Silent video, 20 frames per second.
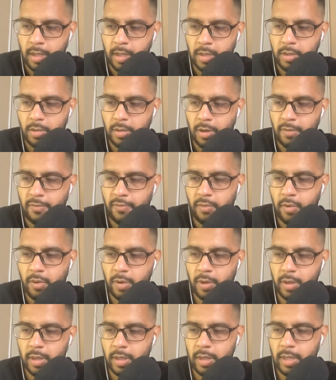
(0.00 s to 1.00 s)
so,
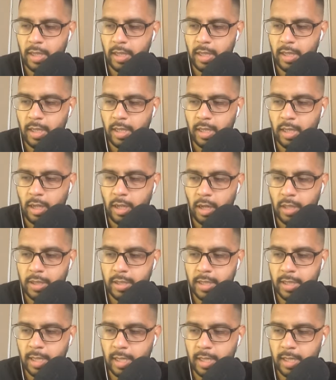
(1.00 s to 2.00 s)
therefore, the
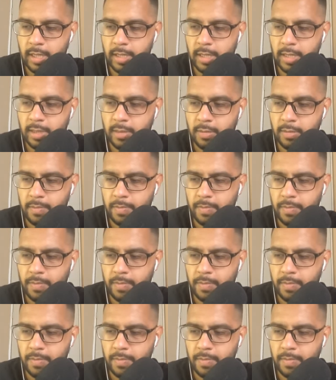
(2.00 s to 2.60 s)
logic is